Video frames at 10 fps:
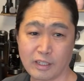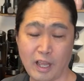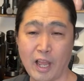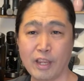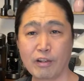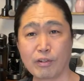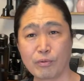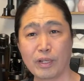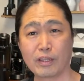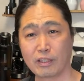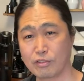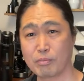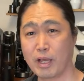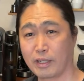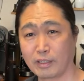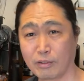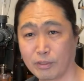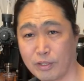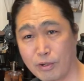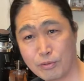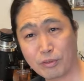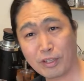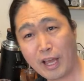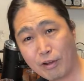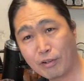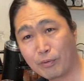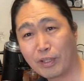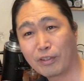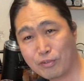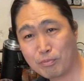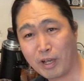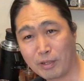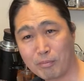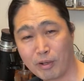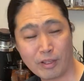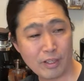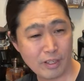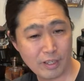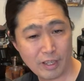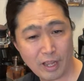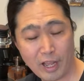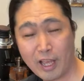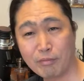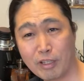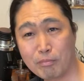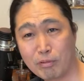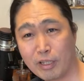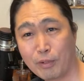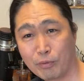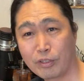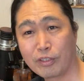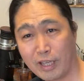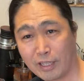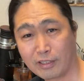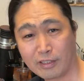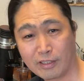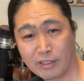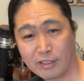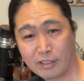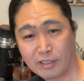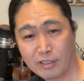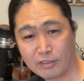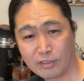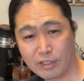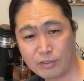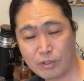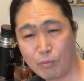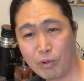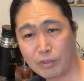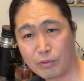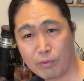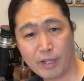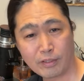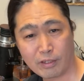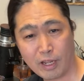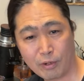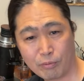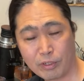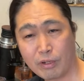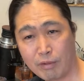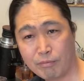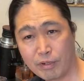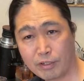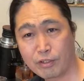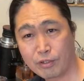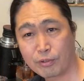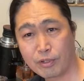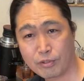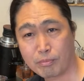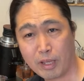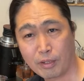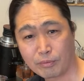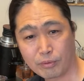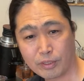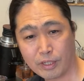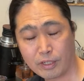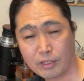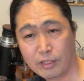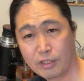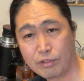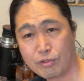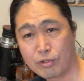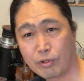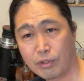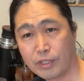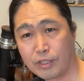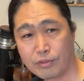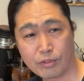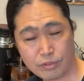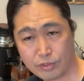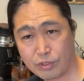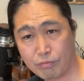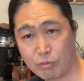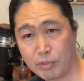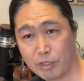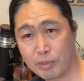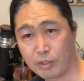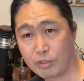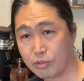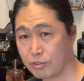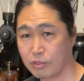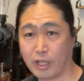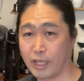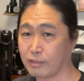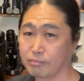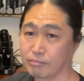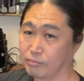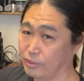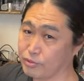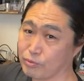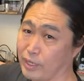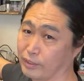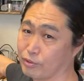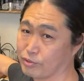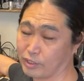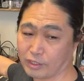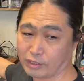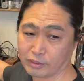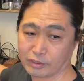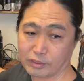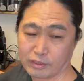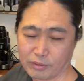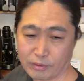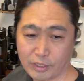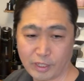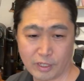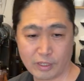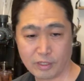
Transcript: I hear great things about it. Okay, here's the thing. I hear great things about it, but I have not played with it yet. So that's the one grinder I am very curious about, okay? Zerno is a 64 millimeter, just like these grinders here, okay?